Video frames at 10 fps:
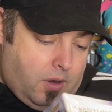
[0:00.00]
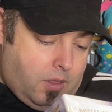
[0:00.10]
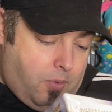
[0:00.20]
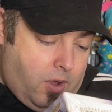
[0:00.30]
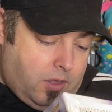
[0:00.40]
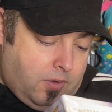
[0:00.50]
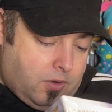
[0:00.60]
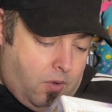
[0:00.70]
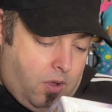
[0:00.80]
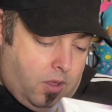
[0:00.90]
Uh, the pointer is
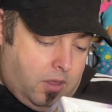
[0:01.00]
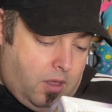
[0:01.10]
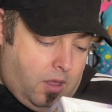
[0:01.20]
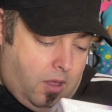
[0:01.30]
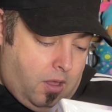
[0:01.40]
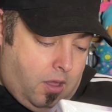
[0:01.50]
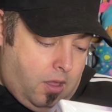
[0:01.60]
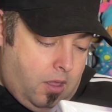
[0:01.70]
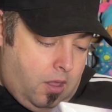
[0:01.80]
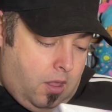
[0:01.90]
called the